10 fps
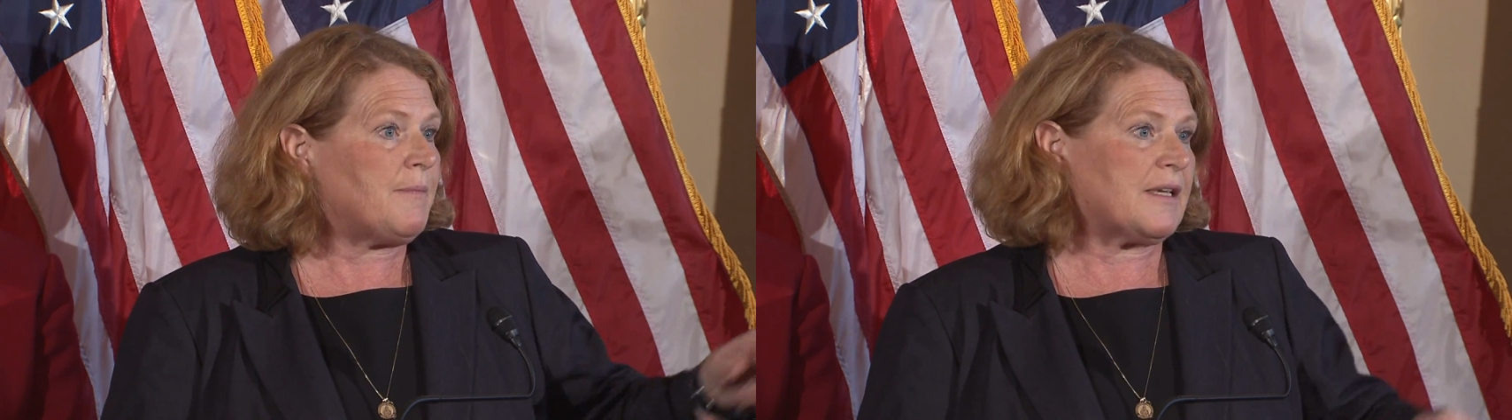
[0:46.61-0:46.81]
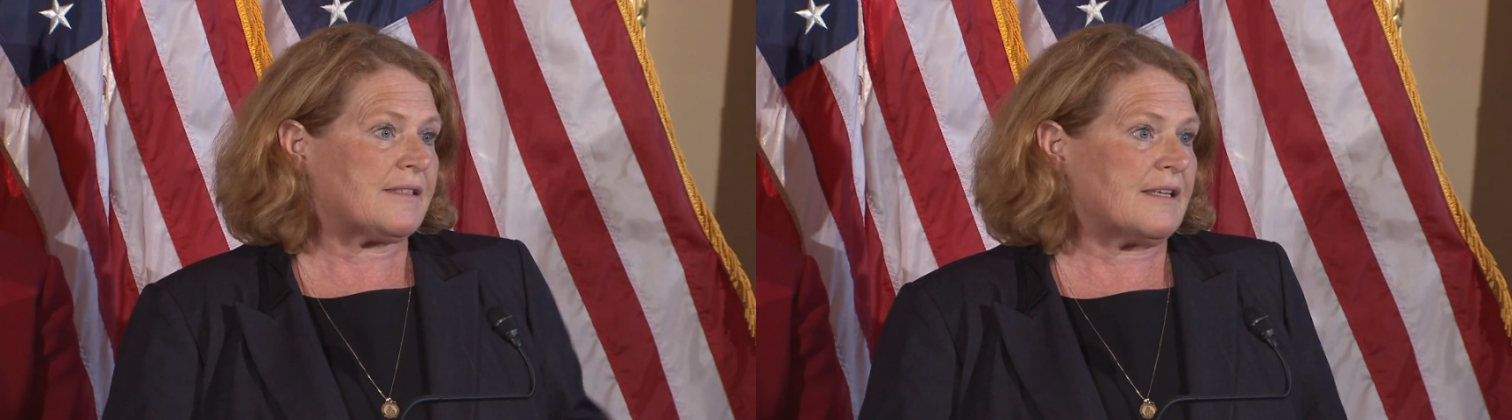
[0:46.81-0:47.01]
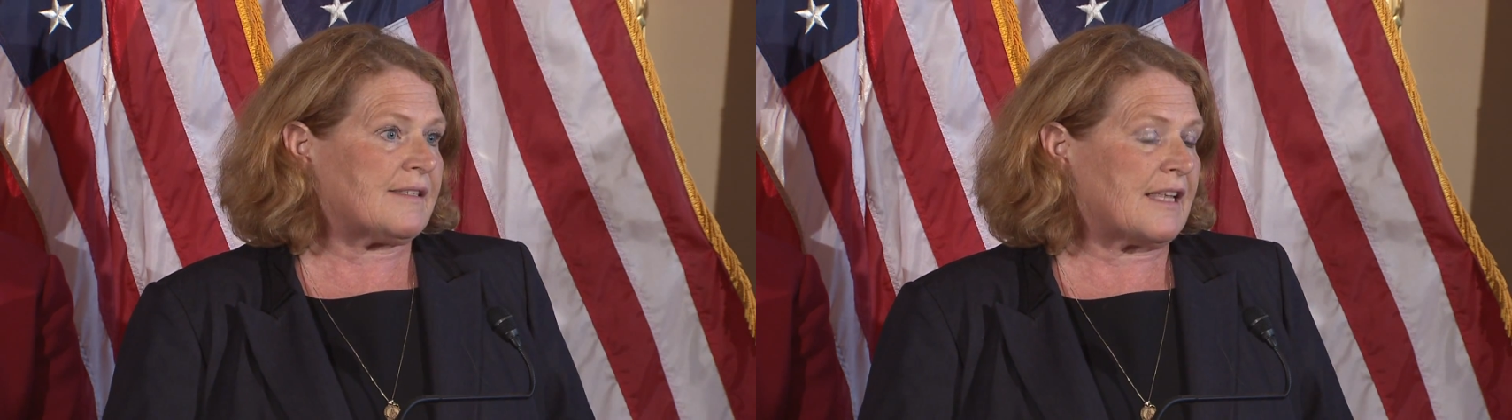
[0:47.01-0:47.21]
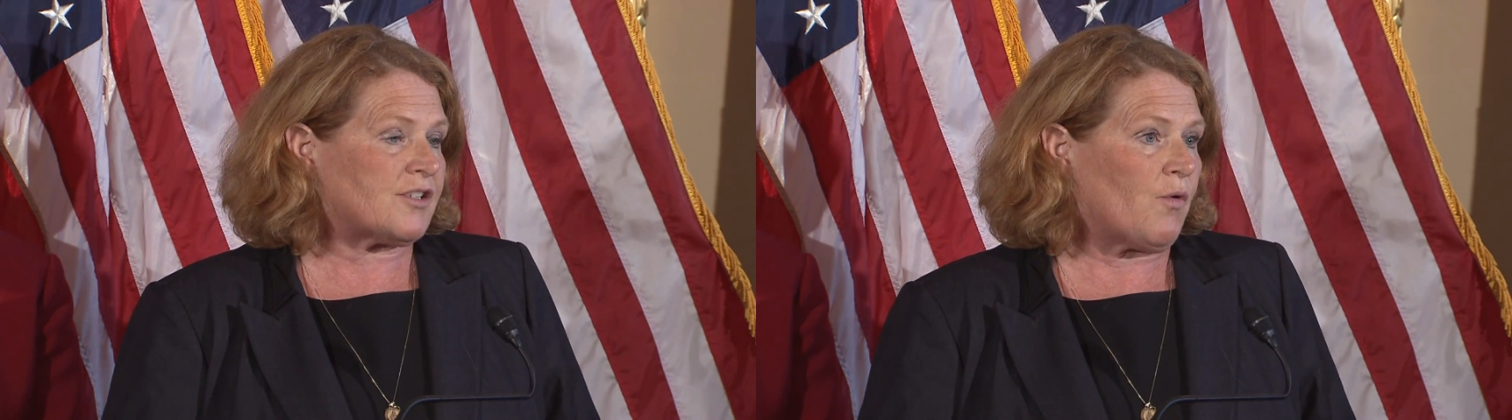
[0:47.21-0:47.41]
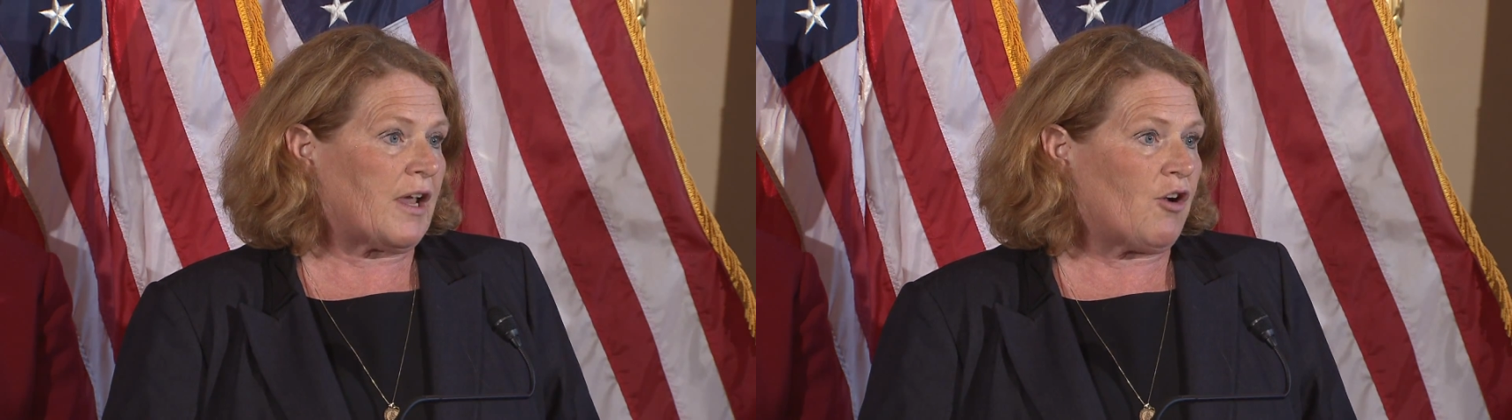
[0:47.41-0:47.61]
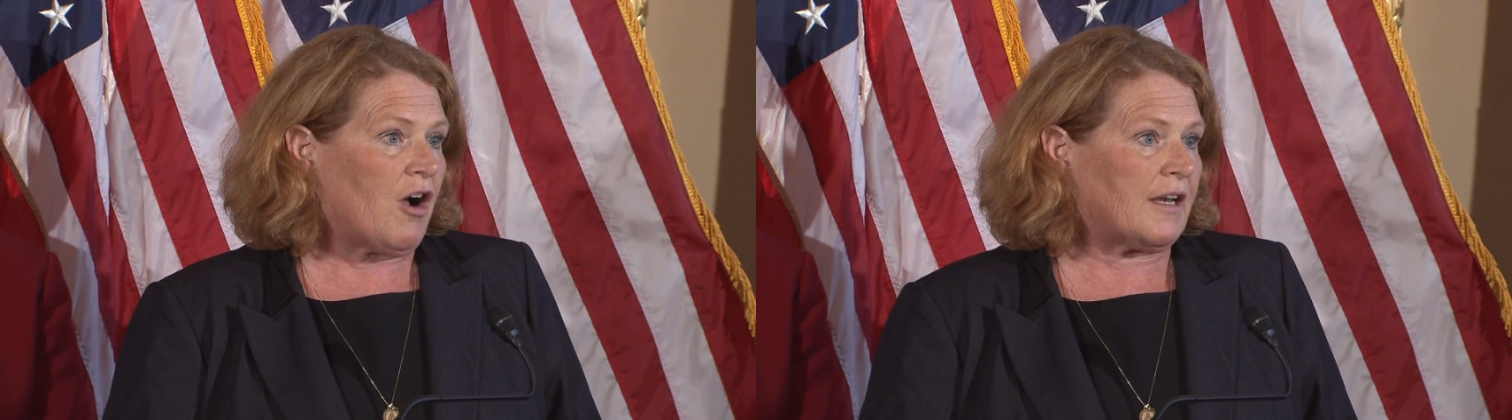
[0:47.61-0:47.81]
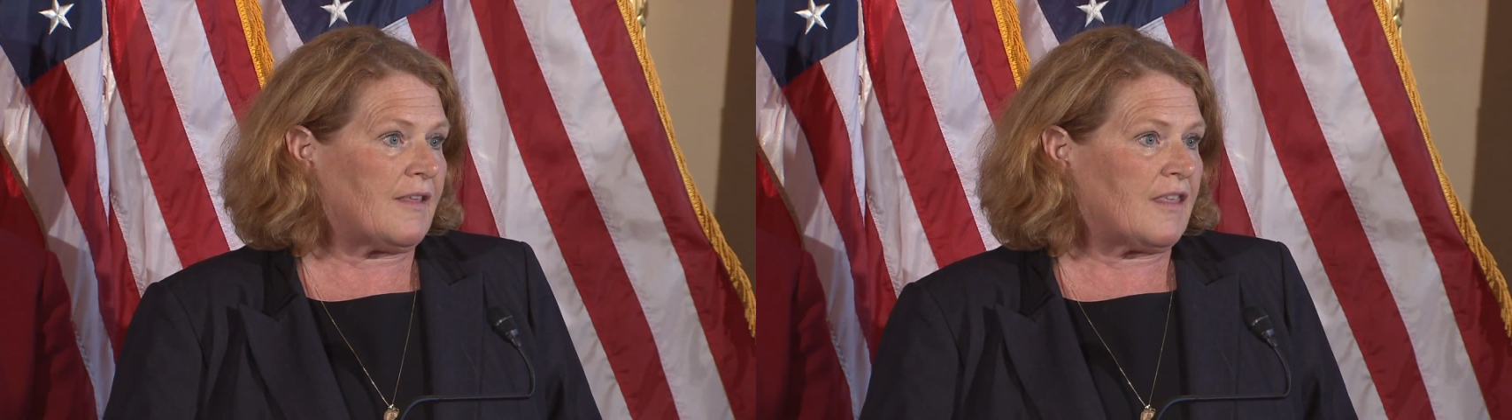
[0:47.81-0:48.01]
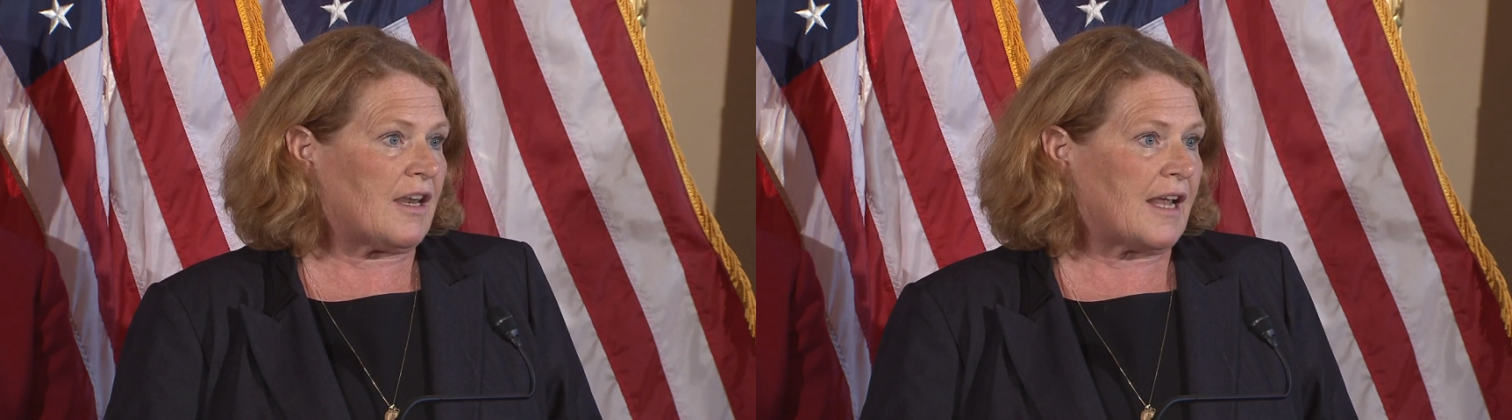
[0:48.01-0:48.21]
business that's going on
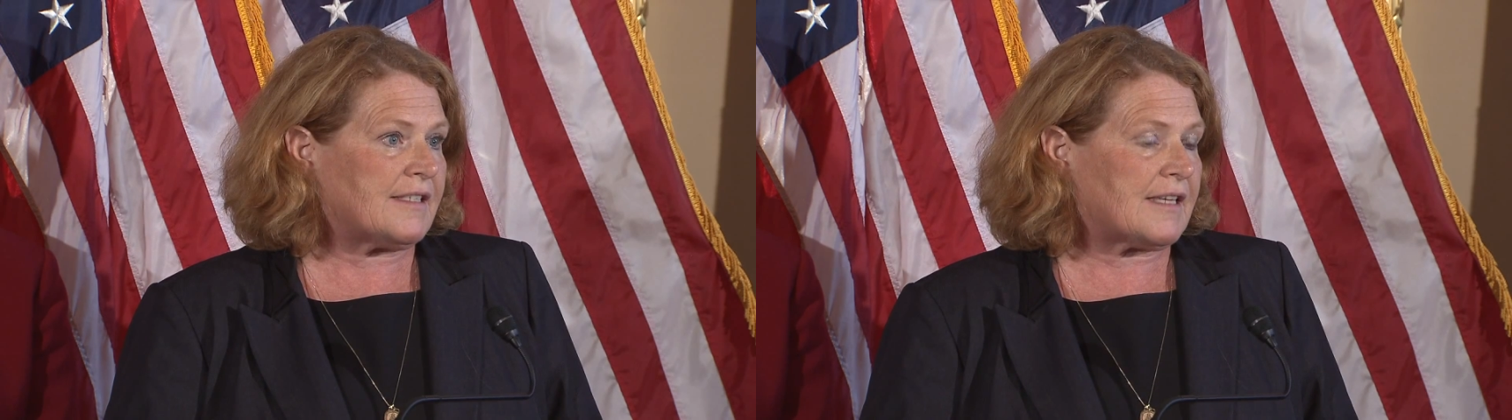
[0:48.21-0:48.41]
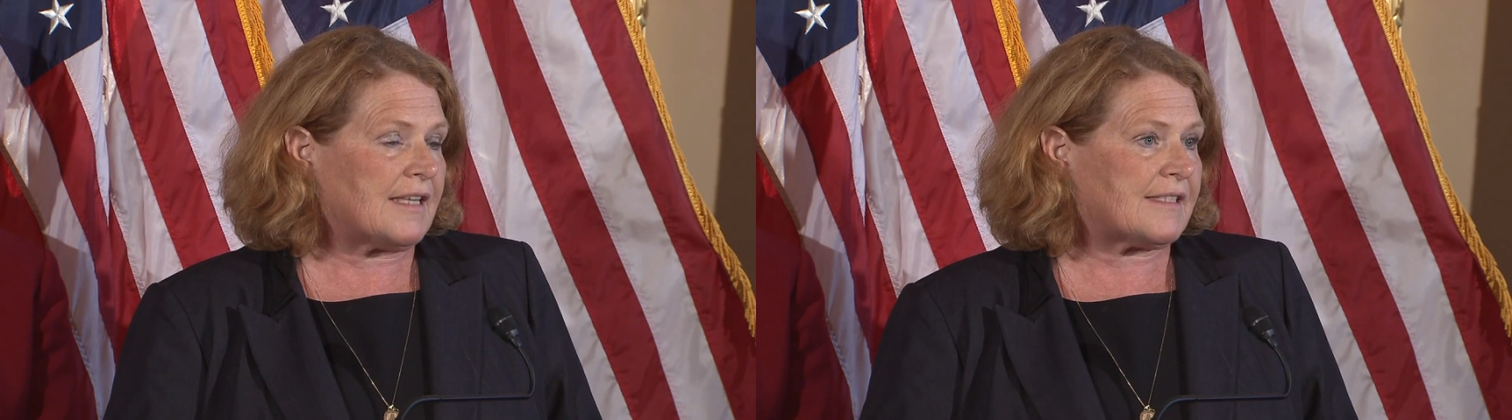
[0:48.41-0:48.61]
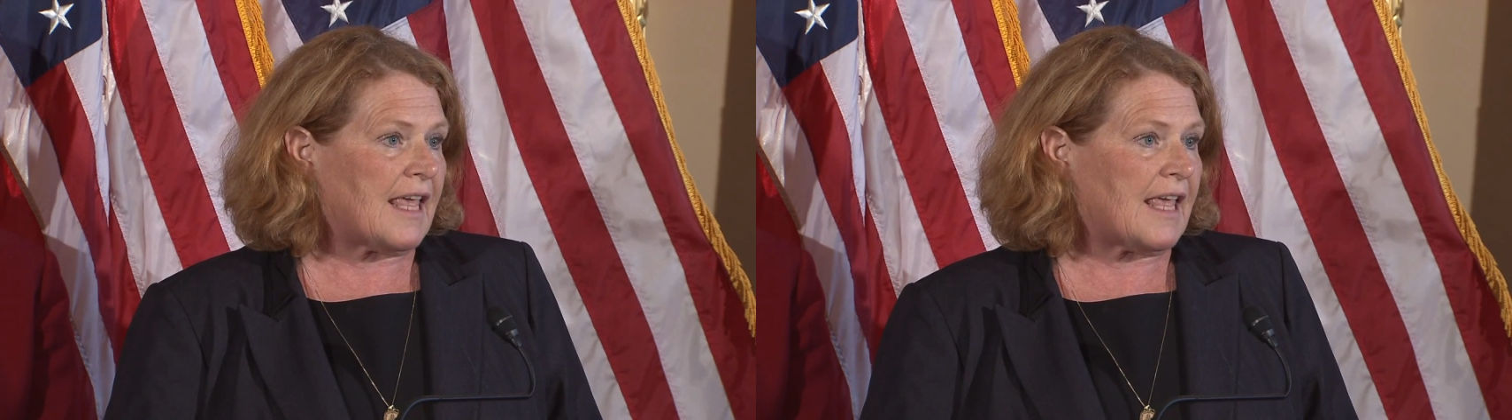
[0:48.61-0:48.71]
in the United States